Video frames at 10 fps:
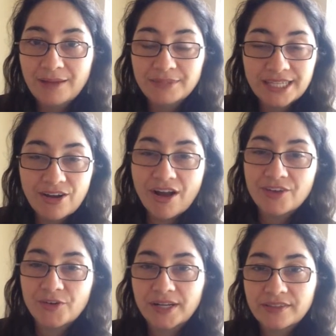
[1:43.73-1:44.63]

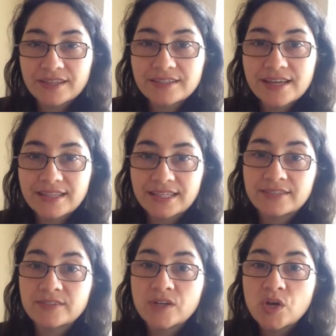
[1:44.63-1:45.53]
dehydrating, things like
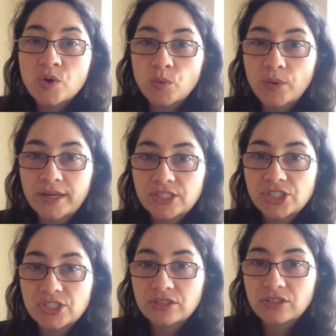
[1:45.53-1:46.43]
this,
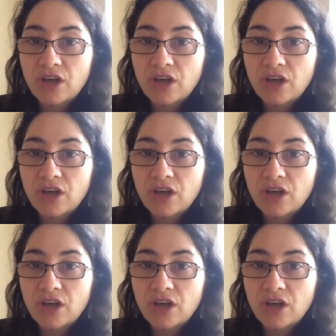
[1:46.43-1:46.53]
which